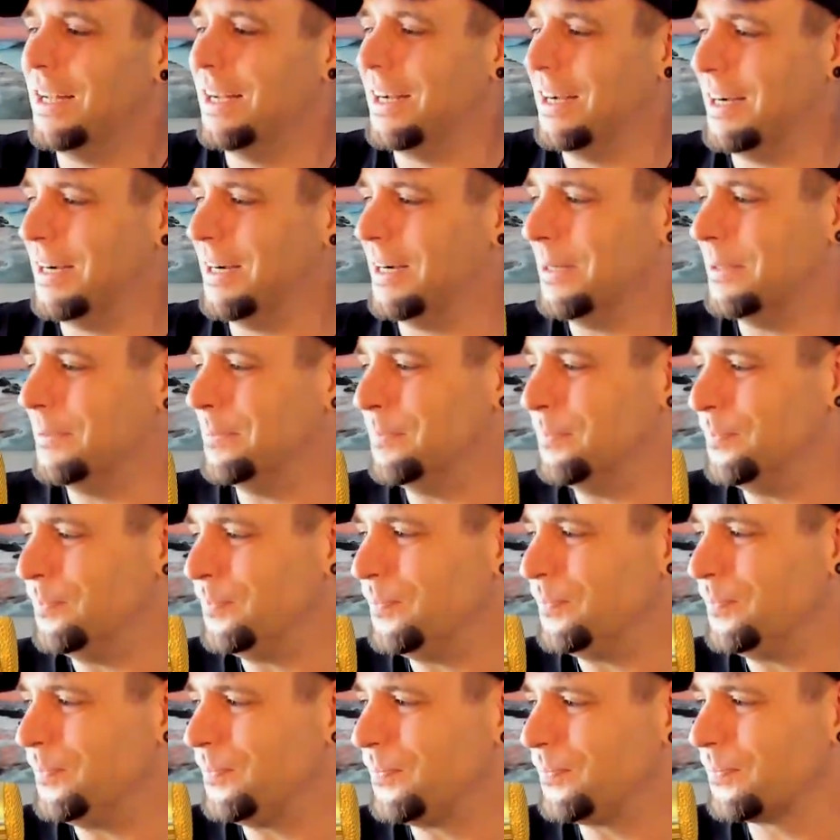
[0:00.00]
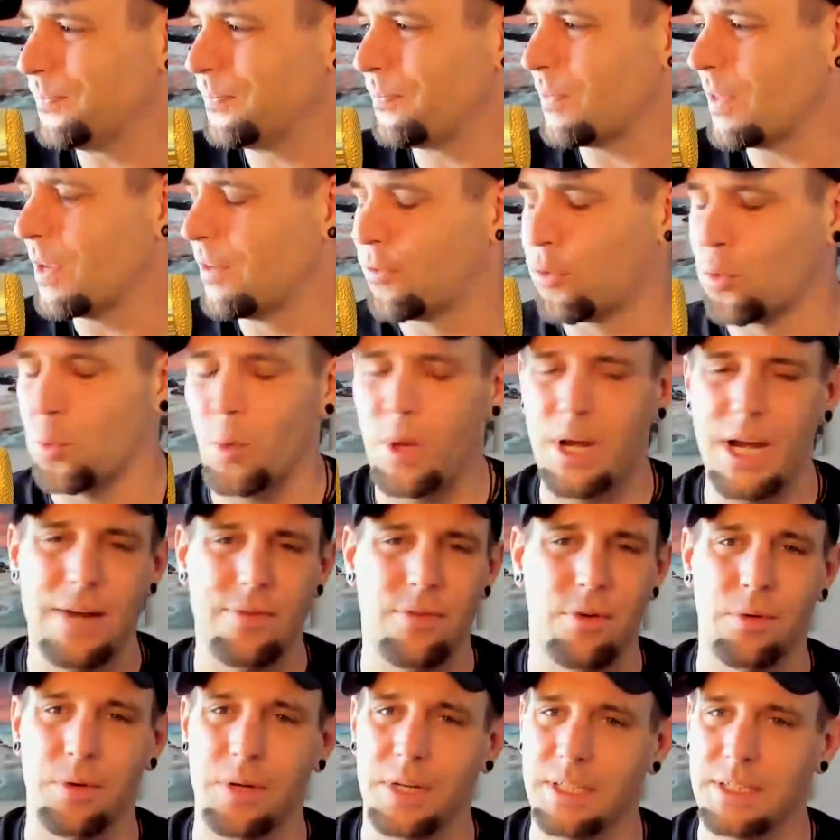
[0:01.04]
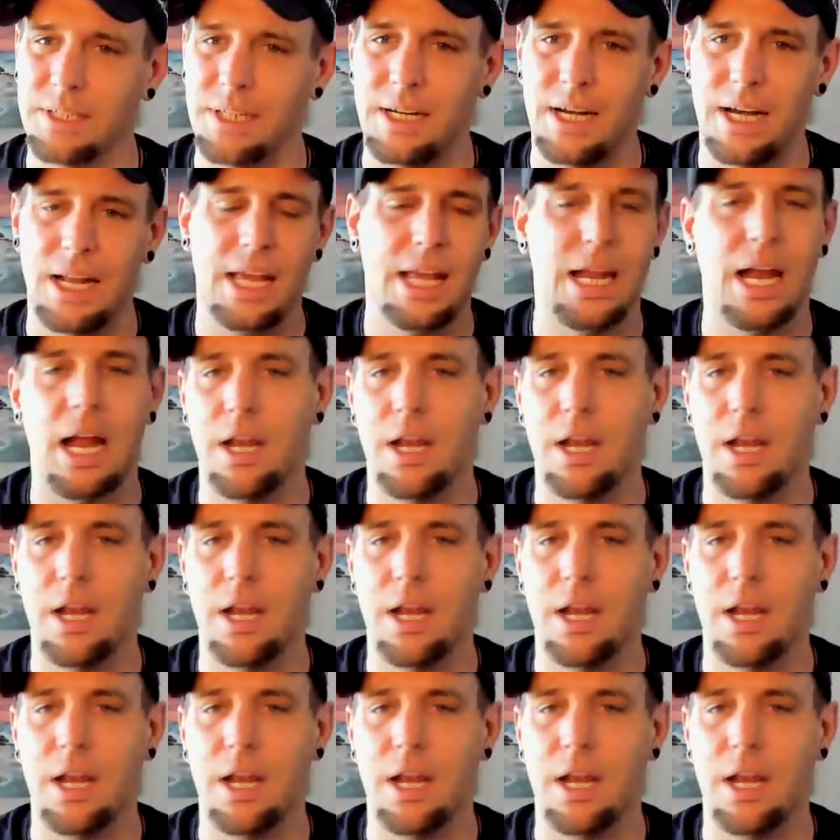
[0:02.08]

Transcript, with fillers: um, for whatever reason, and